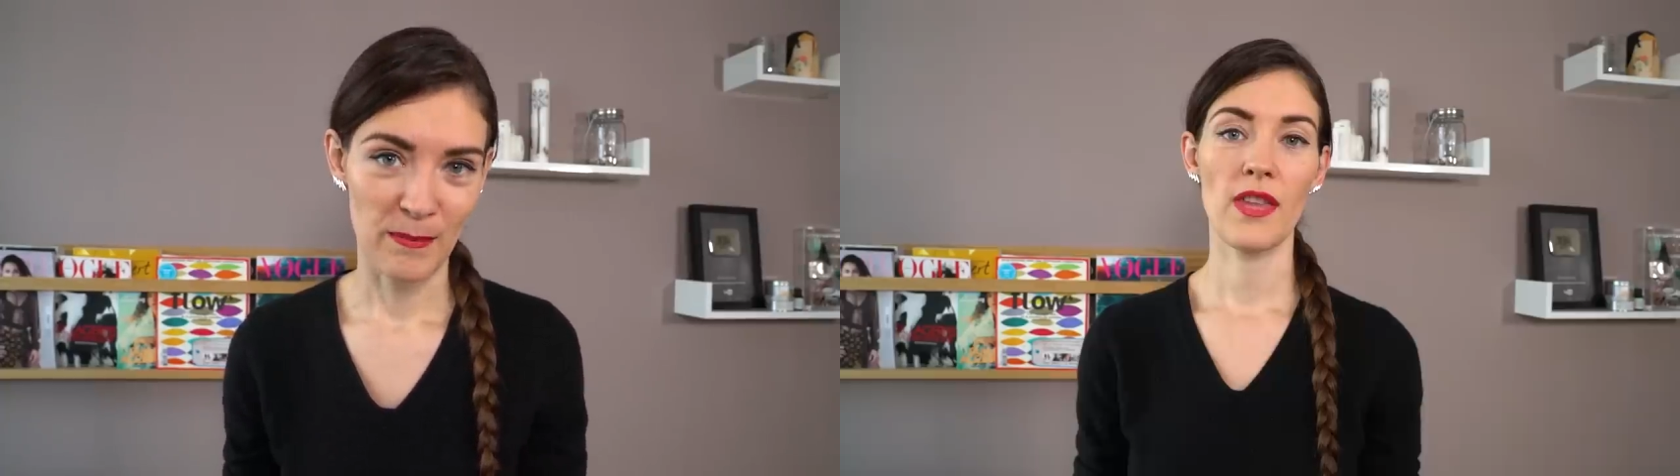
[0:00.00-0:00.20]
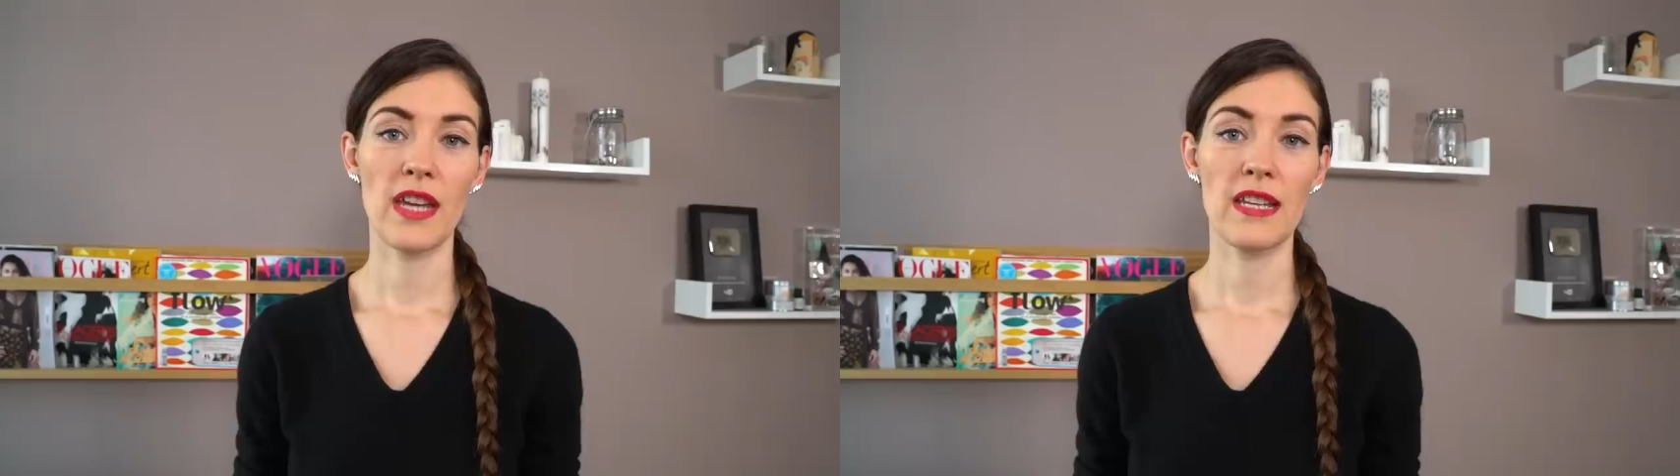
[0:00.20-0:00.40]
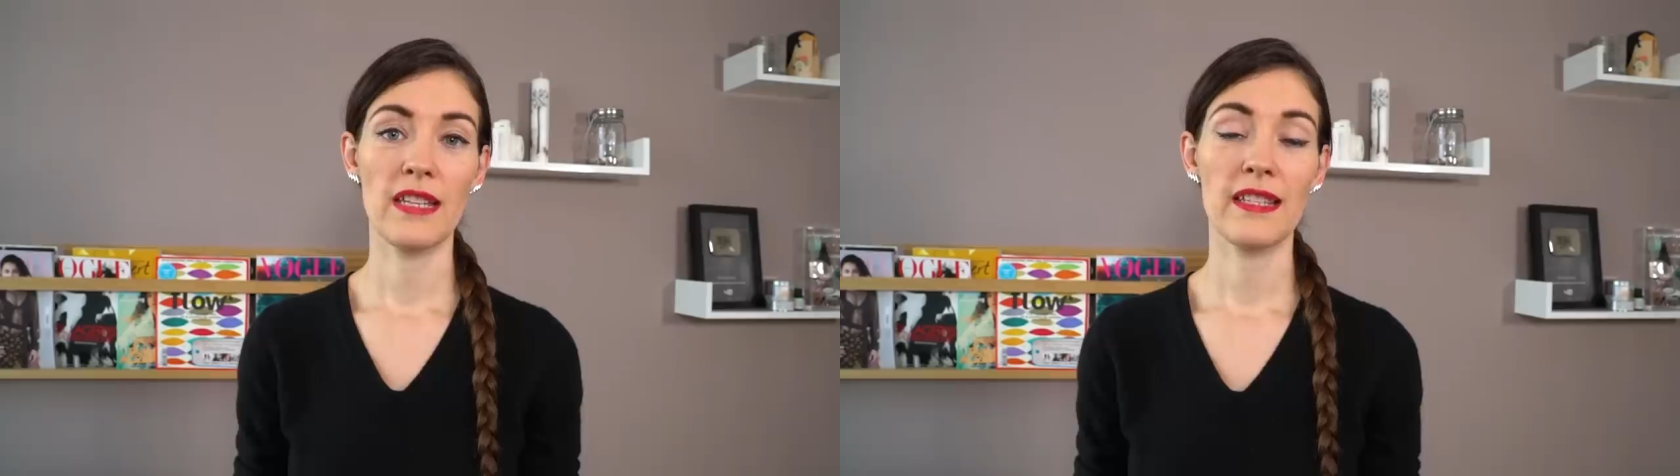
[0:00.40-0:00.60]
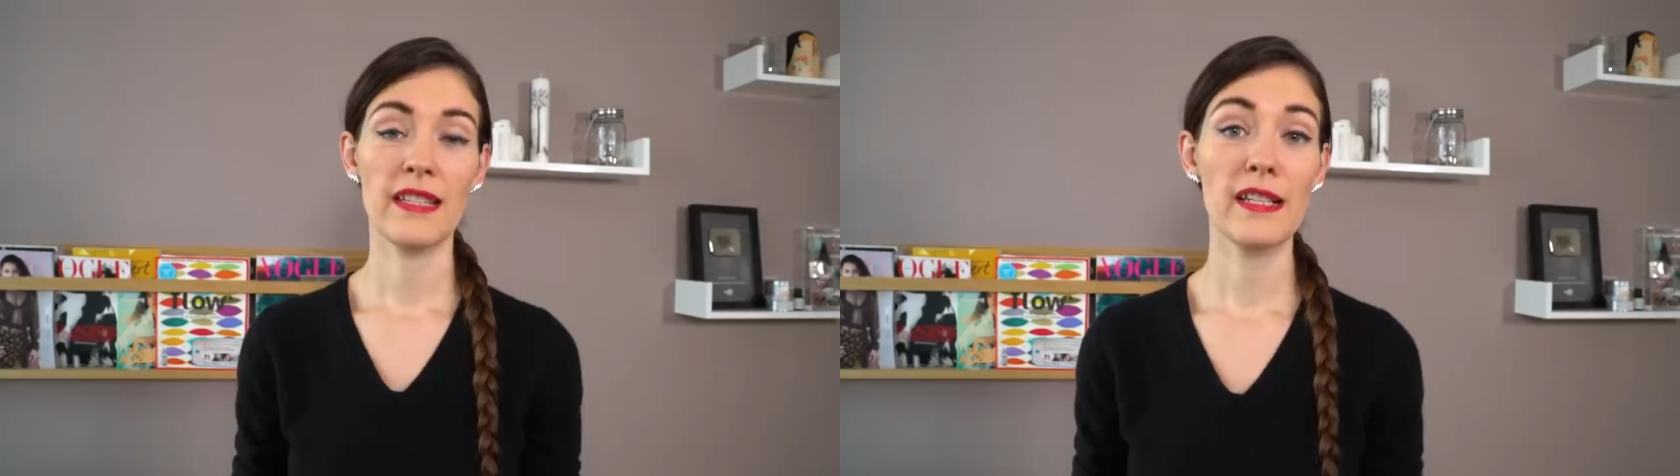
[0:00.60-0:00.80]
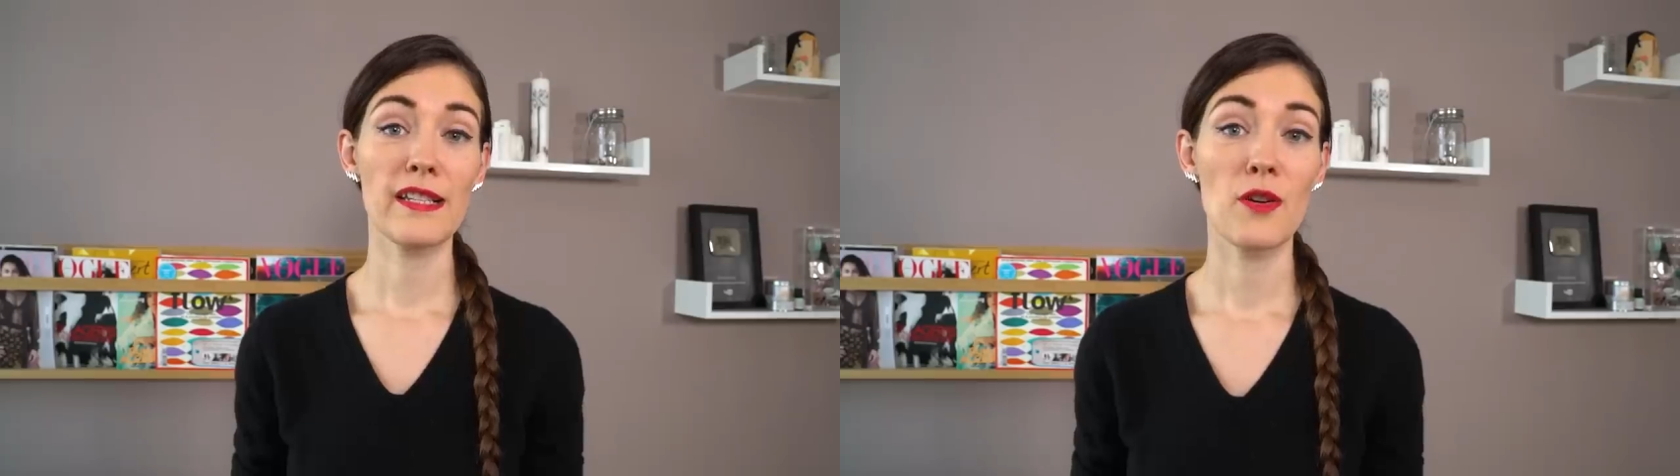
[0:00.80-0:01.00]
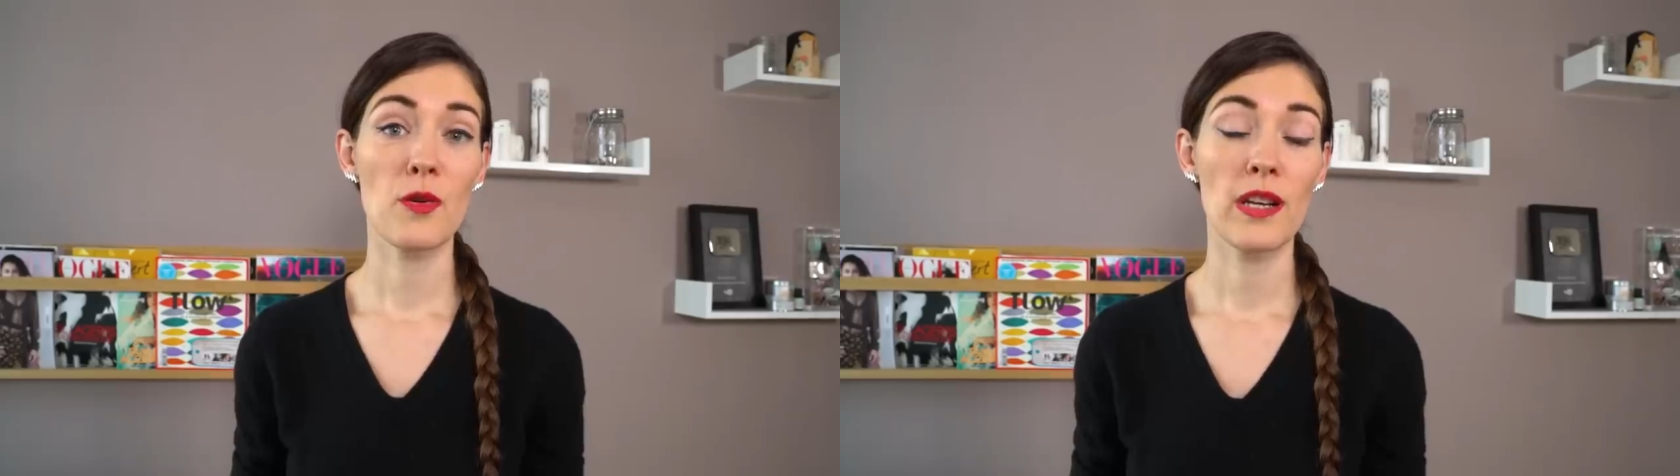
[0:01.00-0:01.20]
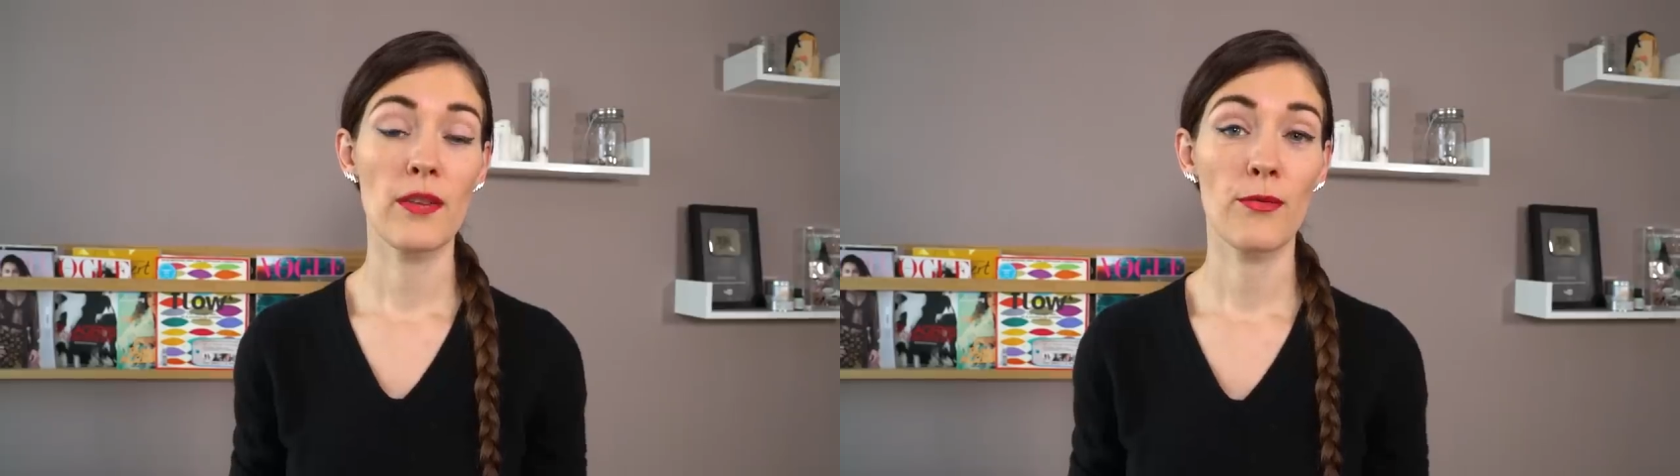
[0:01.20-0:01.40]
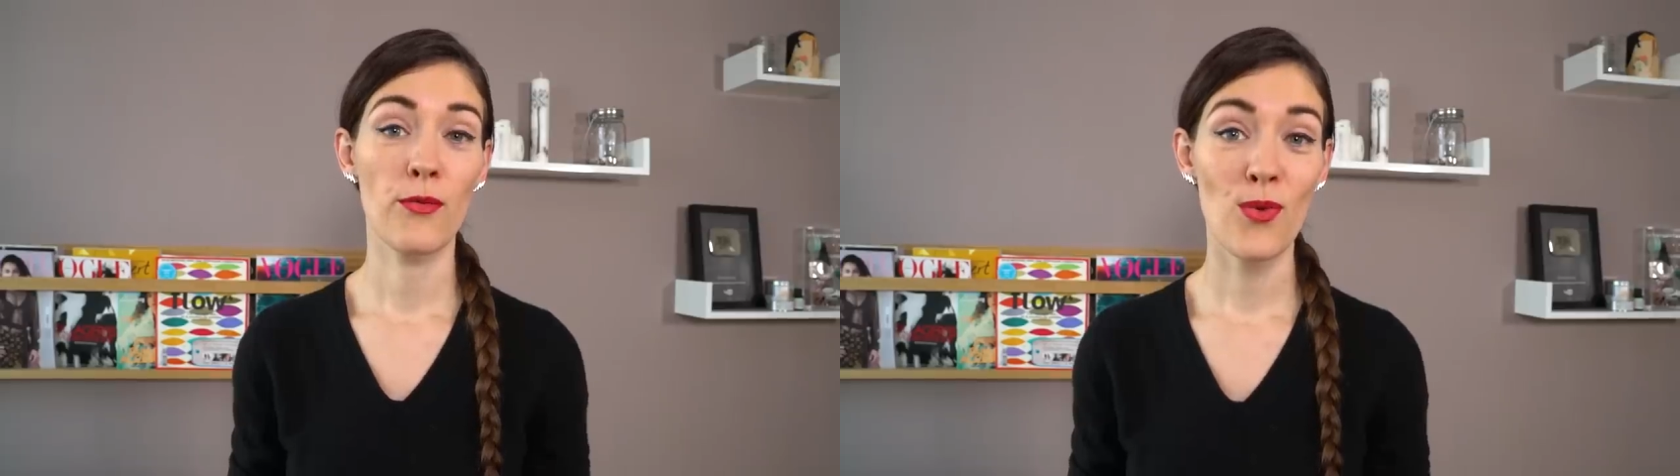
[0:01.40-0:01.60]
Then in
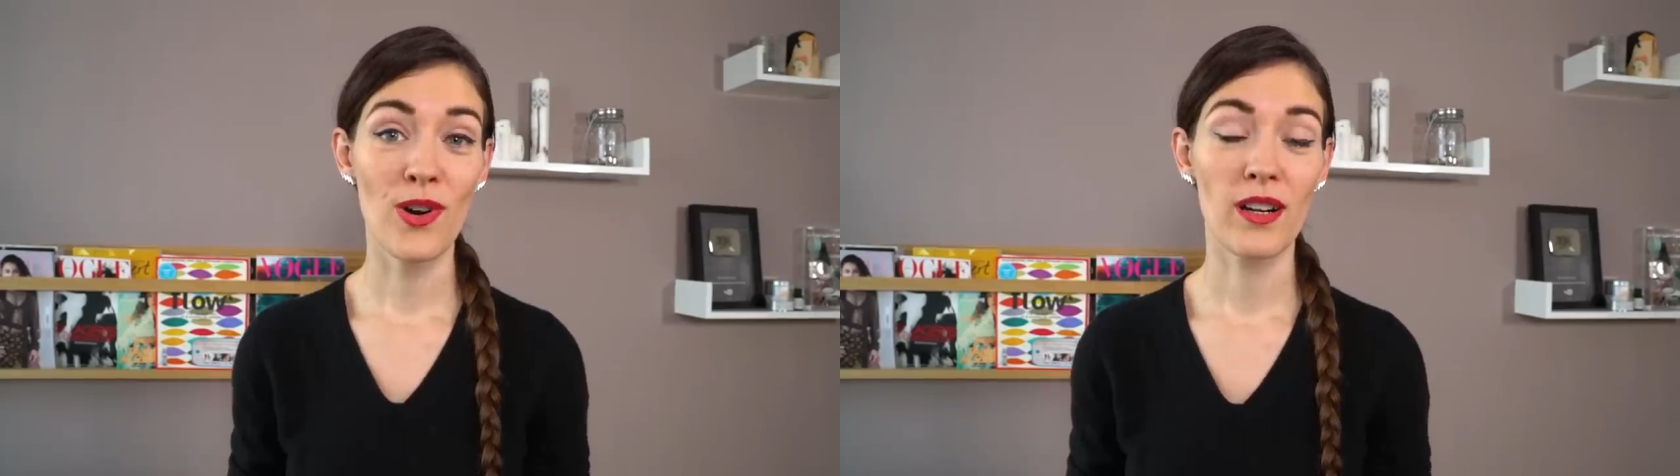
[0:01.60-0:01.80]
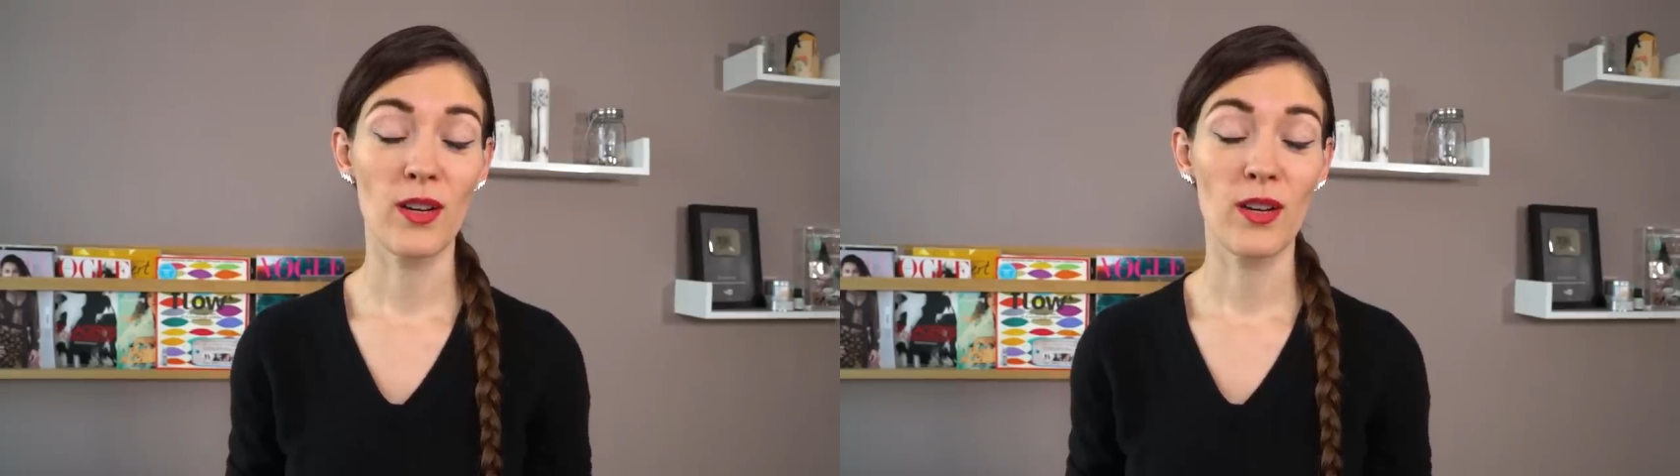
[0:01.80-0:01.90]
1604,